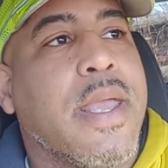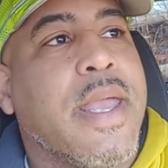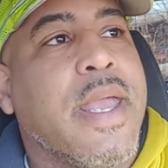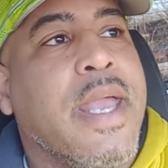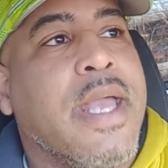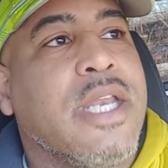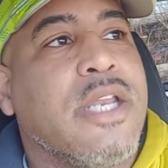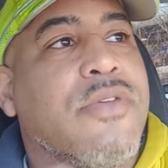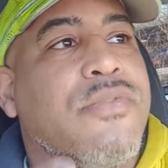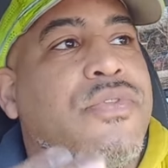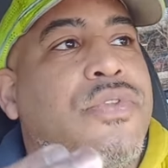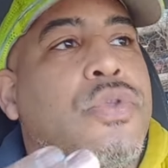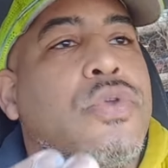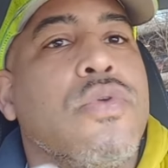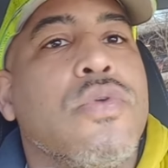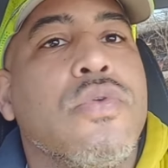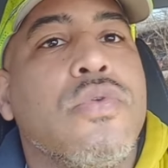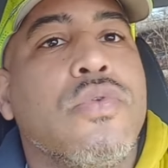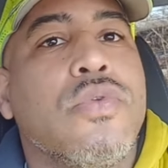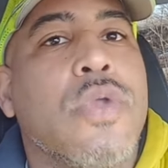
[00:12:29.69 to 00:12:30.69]
And if
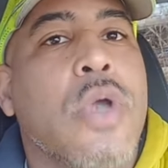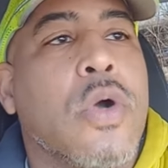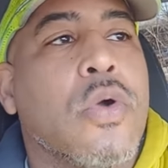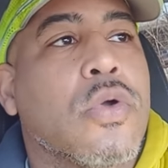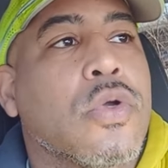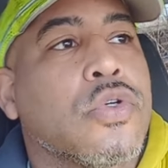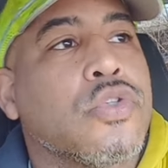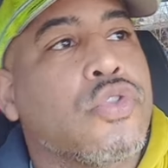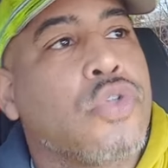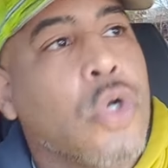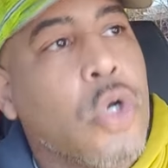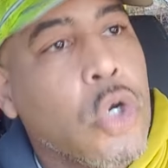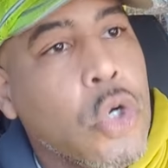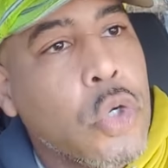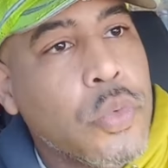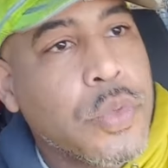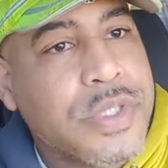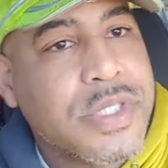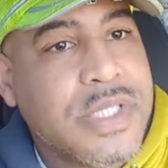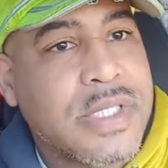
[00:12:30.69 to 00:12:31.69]
you don't
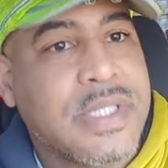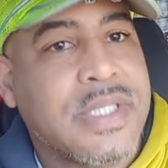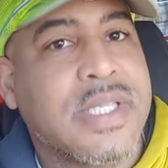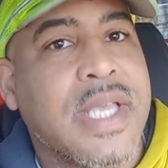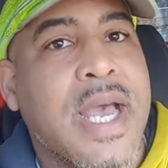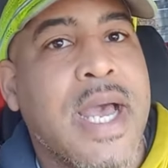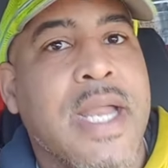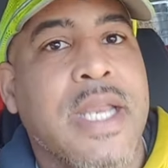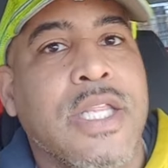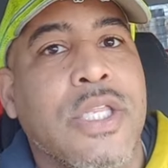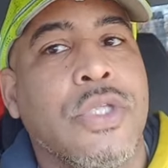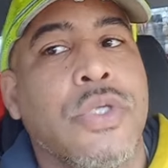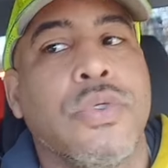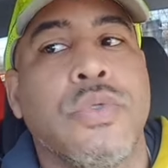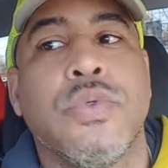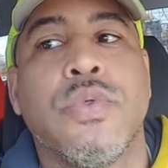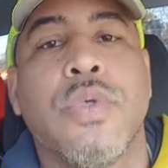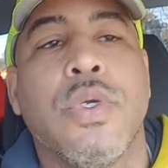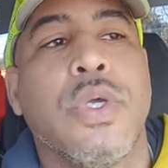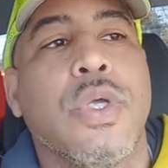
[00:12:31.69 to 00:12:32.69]
control what's inside of
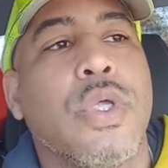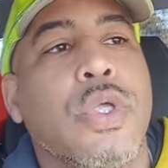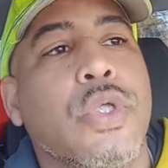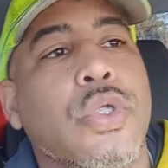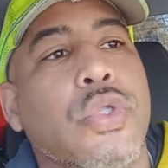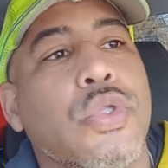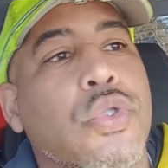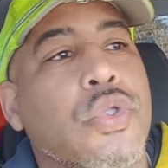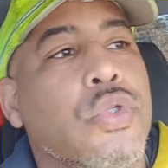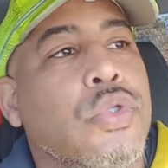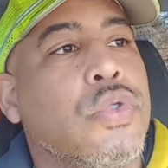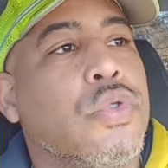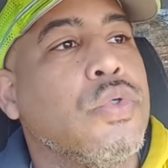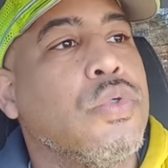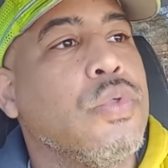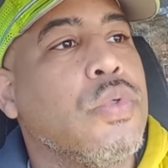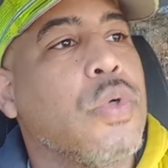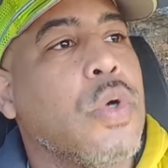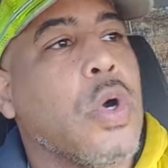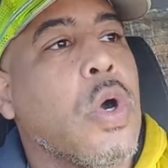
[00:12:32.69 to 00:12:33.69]
you,
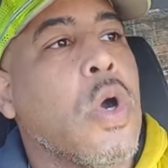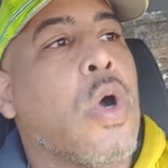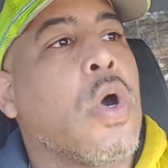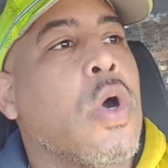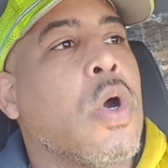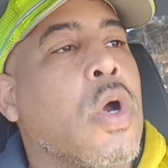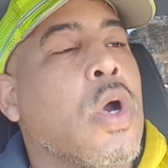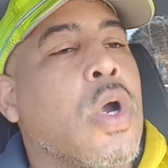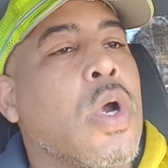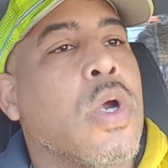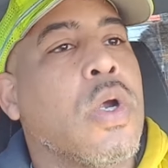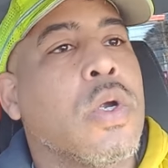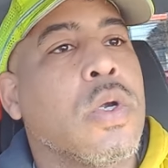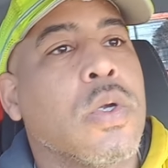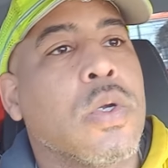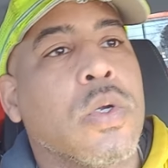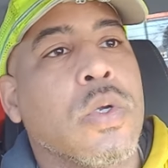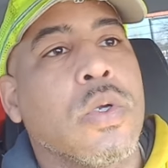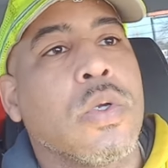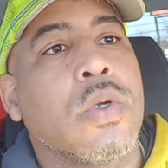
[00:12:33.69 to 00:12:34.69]
you are
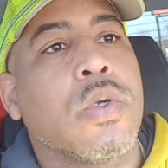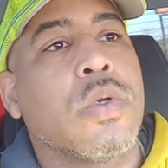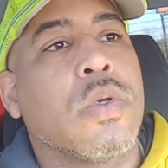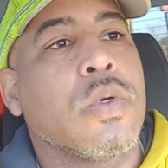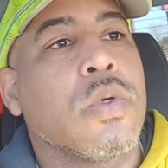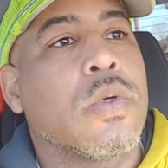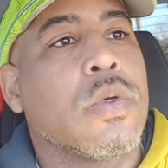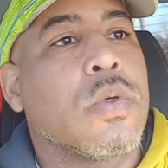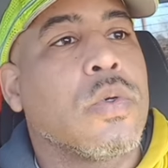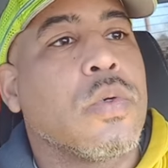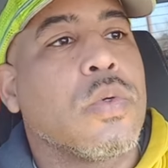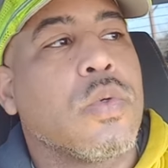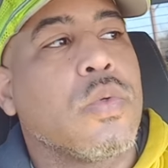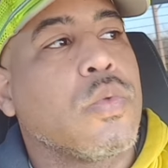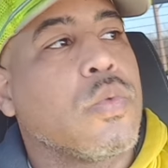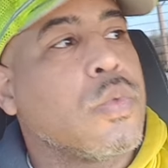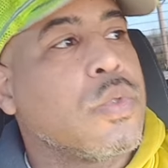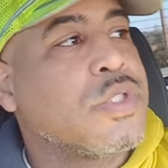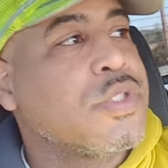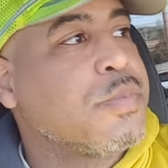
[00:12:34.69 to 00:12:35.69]

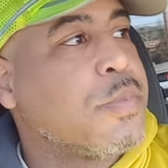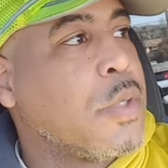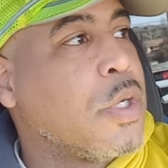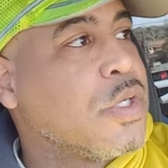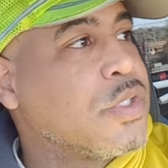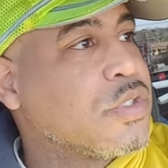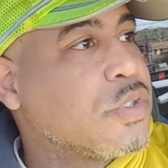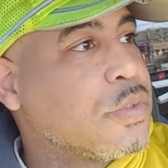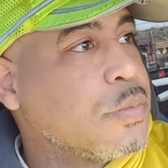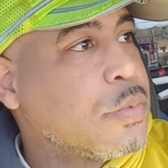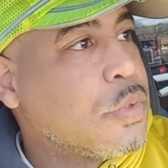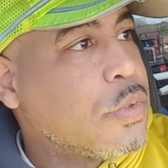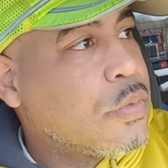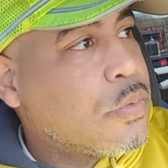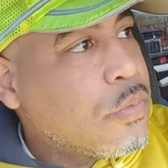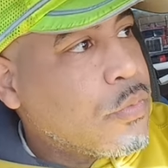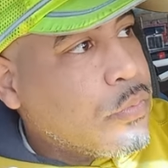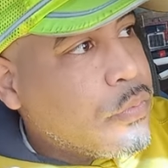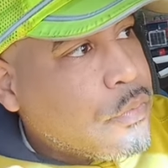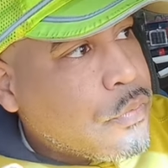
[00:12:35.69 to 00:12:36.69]

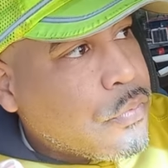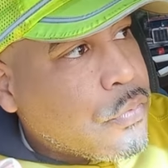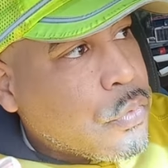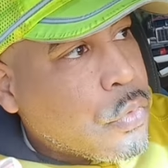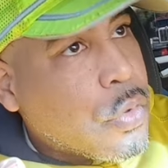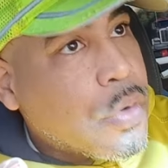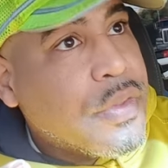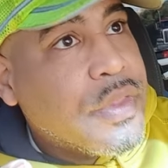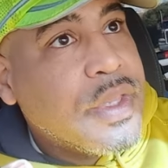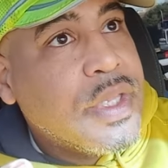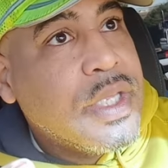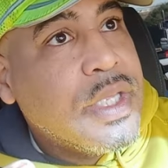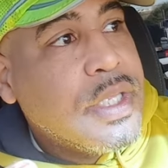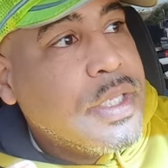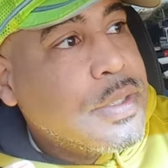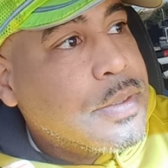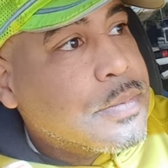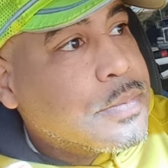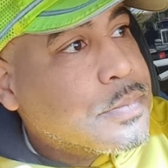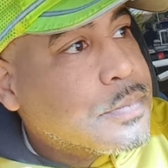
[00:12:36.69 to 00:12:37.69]
responsible for the